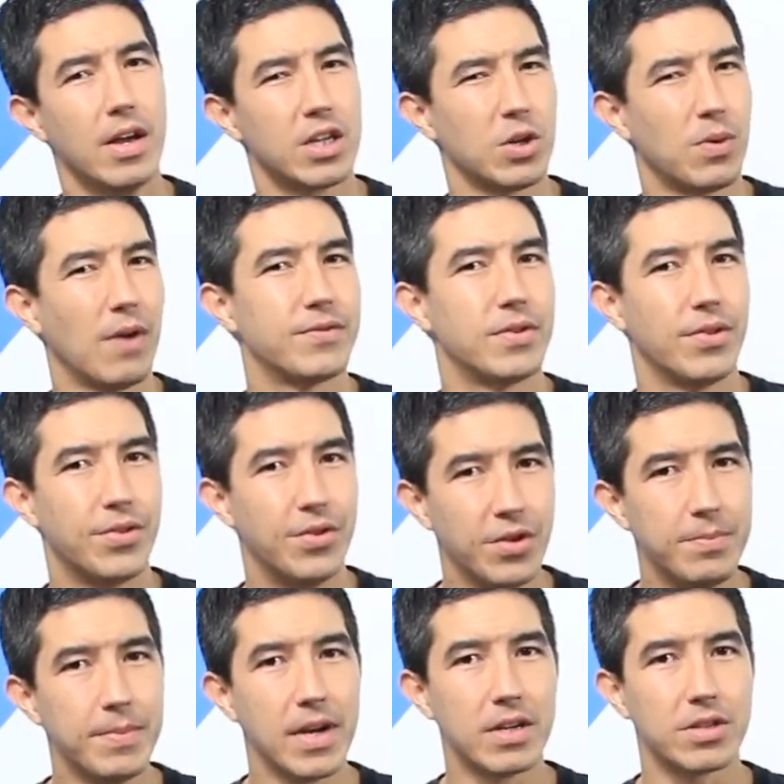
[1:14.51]
So after
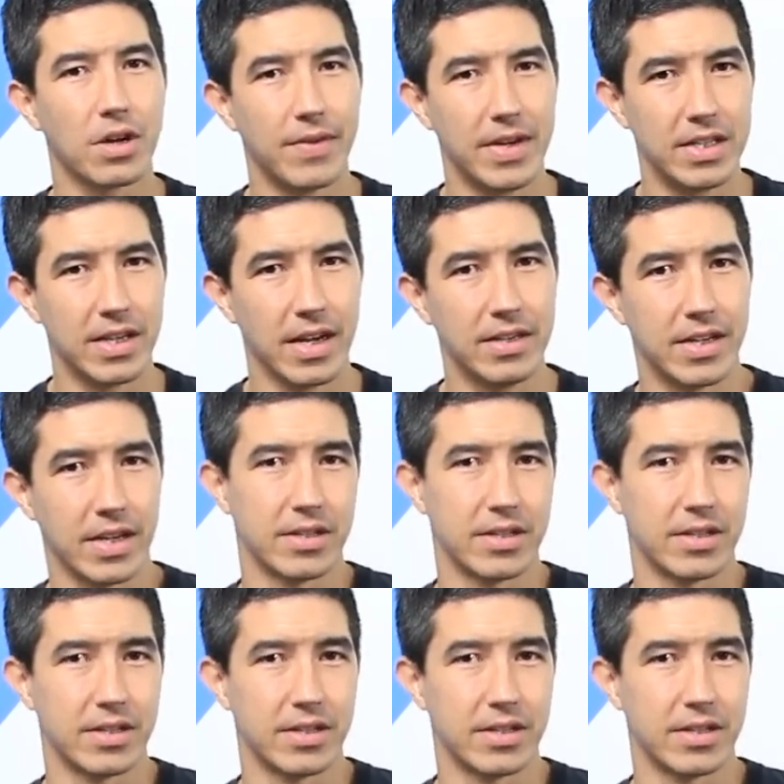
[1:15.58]
30 minutes of intense